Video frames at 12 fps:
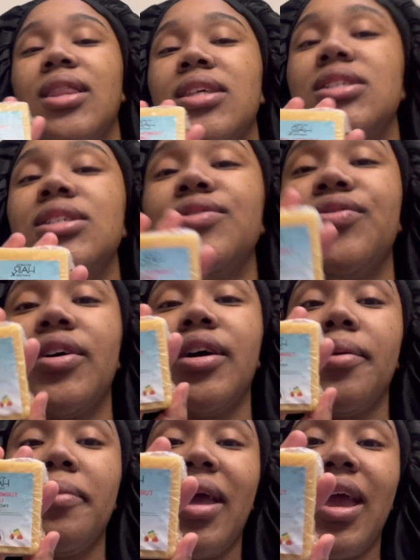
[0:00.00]
this is
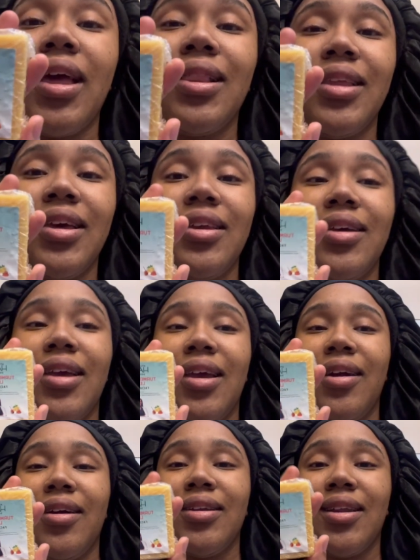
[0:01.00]
from Lena
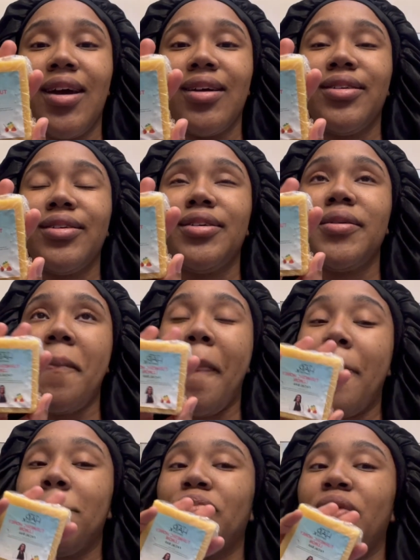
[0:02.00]
Hair Doctor.
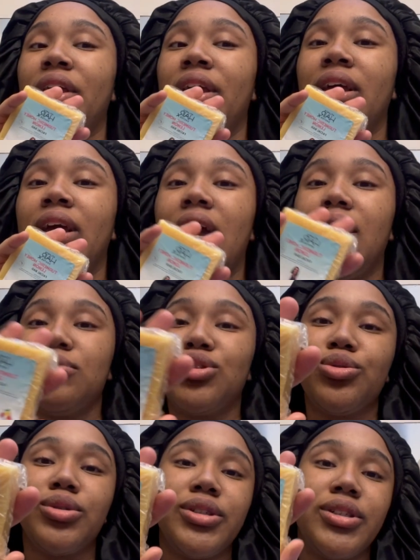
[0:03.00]
I'm
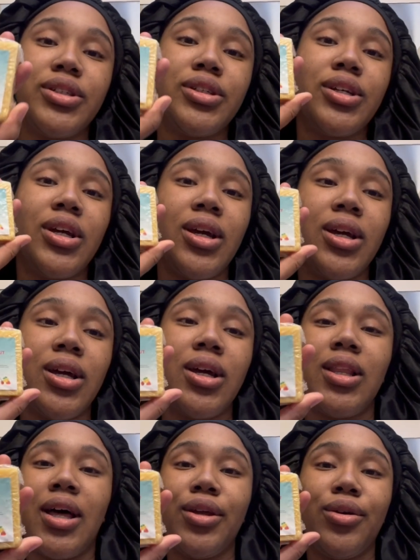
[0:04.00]
sure a
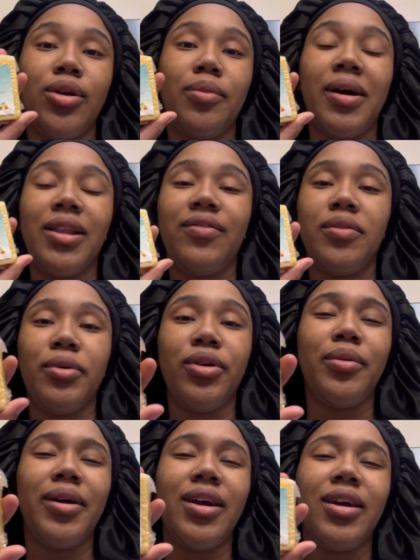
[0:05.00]
lot of y'all are probably familiar
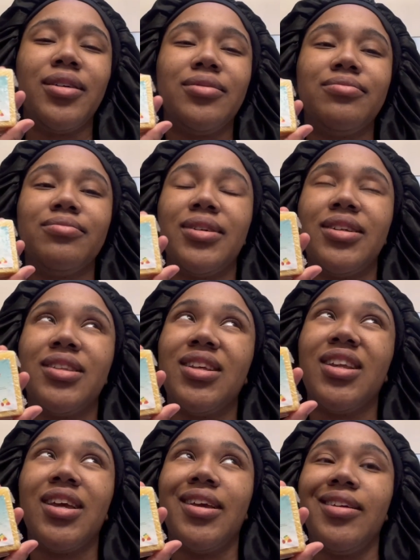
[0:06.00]
with her. But then
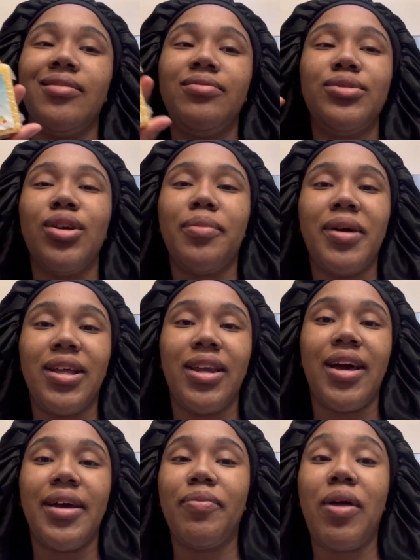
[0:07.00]
again, y'all probably
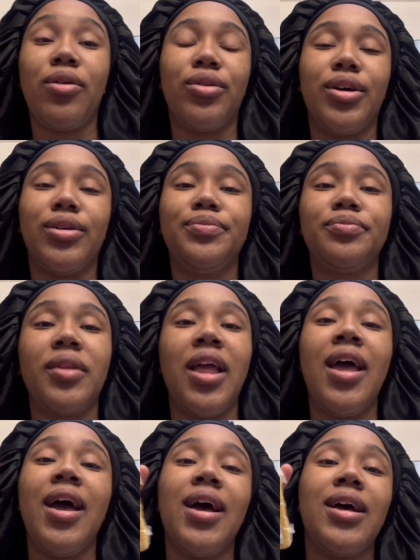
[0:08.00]
not. I don't know.
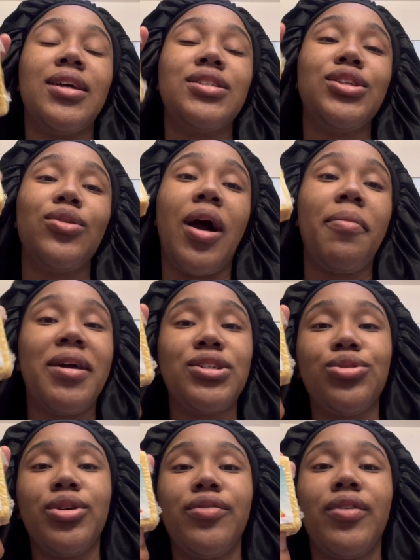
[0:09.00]
So I'm not
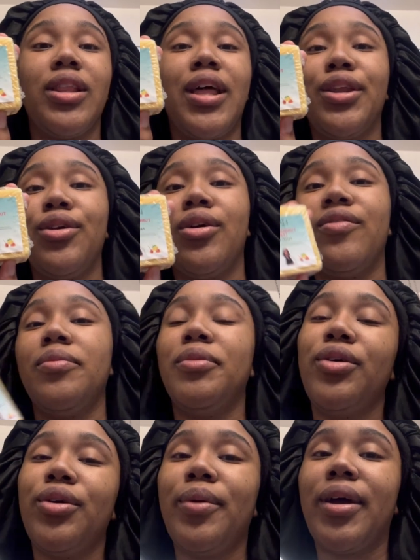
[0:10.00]
sure if a lot of y'all are
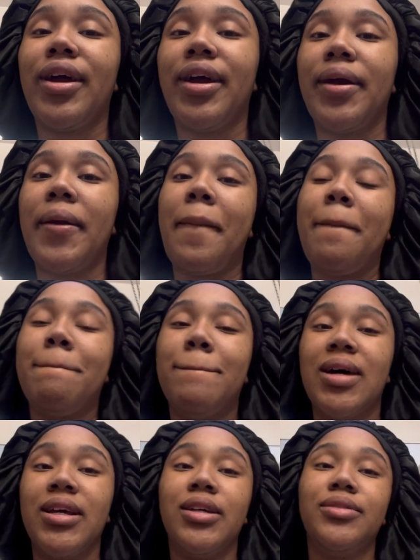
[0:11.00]
familiar with her.
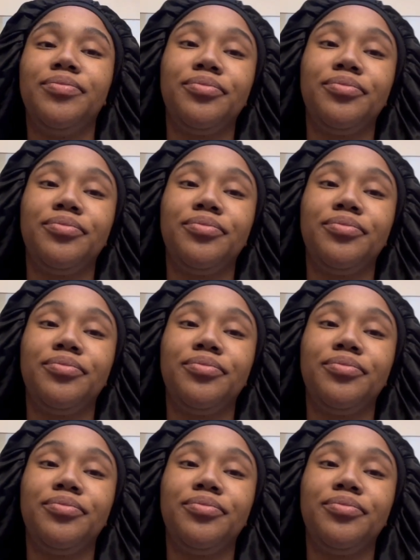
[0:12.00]
But...